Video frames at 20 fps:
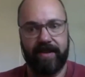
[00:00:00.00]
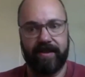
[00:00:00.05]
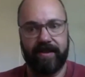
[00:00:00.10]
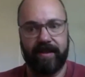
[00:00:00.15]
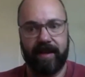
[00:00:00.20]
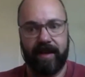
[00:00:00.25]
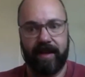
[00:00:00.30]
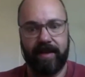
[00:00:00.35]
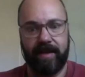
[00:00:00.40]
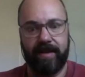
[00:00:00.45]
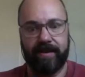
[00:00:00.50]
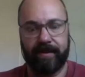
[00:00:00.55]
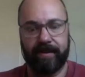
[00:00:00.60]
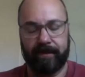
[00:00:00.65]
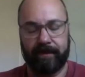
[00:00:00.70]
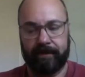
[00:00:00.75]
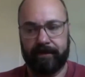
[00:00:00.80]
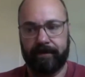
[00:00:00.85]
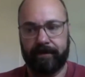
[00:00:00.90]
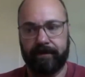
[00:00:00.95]
and 90s
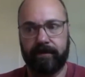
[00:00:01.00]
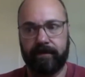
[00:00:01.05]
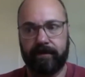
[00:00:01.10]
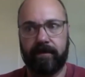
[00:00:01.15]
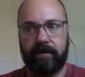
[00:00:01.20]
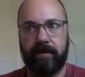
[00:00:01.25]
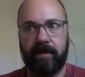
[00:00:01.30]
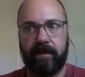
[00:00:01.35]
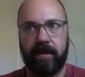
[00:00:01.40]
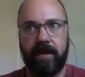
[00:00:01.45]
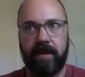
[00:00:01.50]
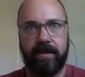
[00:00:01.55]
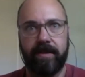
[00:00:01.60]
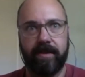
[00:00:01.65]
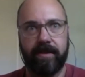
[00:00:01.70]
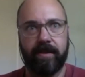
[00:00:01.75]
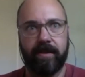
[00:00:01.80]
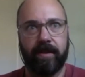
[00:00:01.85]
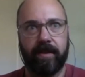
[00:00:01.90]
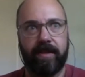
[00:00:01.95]
into
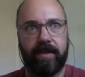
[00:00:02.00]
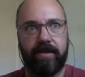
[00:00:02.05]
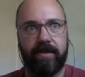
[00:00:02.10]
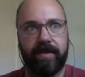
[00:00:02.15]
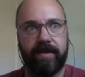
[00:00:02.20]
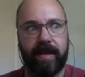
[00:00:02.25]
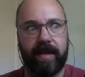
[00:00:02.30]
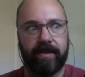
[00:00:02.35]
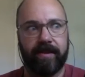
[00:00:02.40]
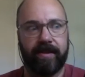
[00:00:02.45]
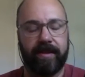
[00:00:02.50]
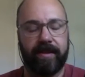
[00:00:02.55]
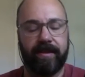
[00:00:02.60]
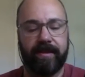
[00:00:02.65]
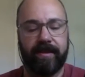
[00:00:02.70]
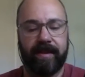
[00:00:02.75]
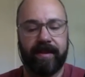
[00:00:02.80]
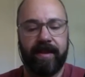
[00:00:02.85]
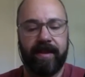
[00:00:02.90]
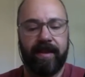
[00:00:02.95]
the early 2000s,